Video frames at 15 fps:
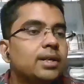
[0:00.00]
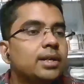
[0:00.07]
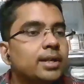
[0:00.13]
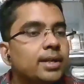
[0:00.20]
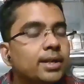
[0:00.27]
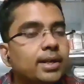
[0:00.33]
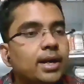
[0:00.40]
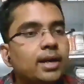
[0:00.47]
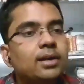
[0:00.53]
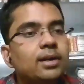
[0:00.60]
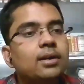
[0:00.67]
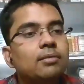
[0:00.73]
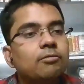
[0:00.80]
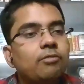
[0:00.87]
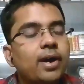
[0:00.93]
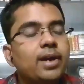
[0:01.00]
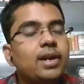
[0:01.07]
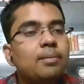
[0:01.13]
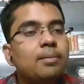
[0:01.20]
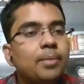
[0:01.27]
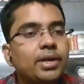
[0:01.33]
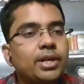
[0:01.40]
he can file
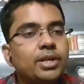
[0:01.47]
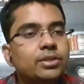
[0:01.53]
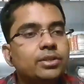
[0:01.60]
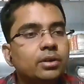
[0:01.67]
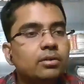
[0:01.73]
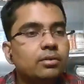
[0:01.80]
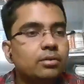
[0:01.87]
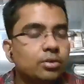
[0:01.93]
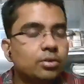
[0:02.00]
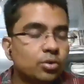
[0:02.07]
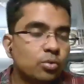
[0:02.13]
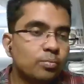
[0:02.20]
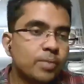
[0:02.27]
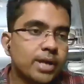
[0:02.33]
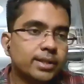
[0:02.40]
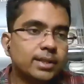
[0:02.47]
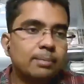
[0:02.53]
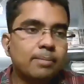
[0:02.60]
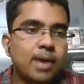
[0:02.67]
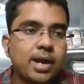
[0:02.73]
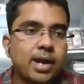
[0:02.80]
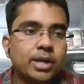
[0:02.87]
a petition to make the
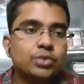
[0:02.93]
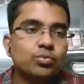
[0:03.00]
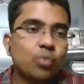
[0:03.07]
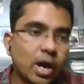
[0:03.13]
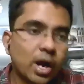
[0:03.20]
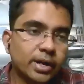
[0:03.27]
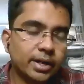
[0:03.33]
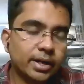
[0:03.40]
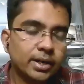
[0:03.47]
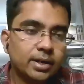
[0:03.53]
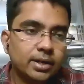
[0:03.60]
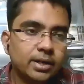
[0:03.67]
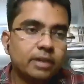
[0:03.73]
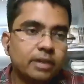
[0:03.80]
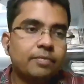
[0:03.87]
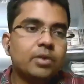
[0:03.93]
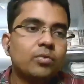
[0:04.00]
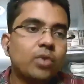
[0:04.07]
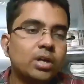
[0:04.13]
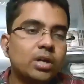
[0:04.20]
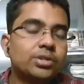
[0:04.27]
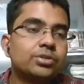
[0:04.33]
marriage void. If he
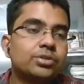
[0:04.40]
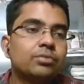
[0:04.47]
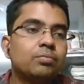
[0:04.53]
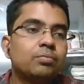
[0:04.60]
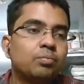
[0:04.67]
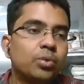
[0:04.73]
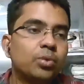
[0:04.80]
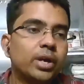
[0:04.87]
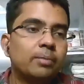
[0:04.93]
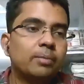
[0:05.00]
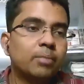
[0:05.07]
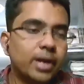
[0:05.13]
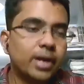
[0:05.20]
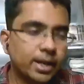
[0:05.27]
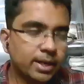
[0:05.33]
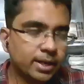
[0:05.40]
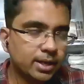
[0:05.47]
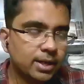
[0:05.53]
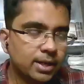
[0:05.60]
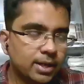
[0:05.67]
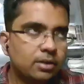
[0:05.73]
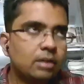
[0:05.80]
wants to put a break,
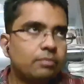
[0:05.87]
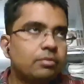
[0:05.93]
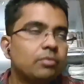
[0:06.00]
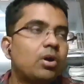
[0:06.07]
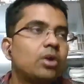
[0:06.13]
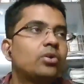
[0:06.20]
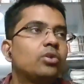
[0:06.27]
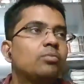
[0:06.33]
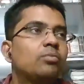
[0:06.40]
if he want to